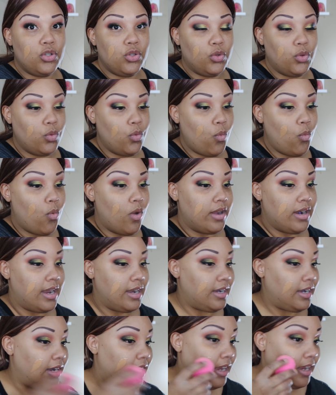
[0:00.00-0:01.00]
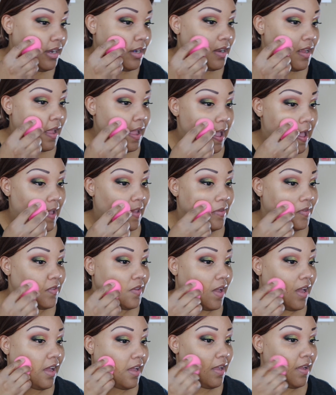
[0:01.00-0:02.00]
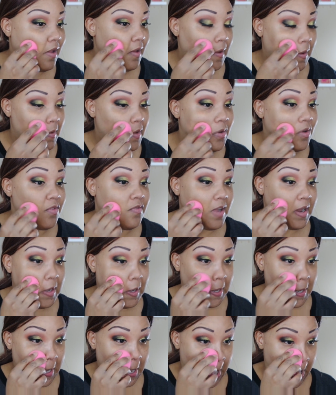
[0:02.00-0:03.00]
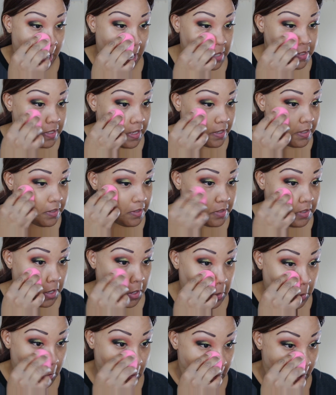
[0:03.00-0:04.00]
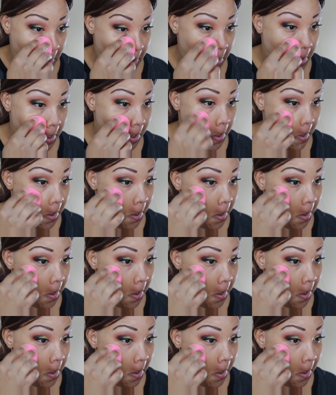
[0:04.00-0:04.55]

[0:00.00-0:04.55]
to what I need as I, if I need it as I continue on.